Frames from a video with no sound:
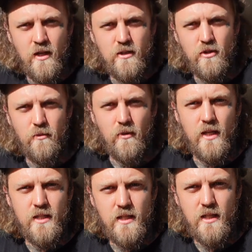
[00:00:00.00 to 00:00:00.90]
super
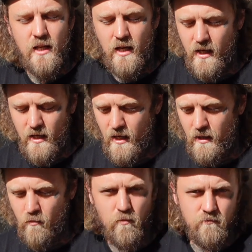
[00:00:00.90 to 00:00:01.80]
easy, and
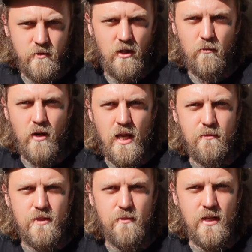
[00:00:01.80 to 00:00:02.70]
you know what
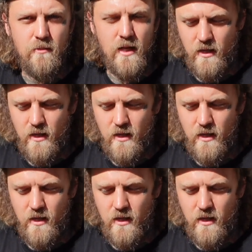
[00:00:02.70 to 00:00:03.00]
camping's meant to be.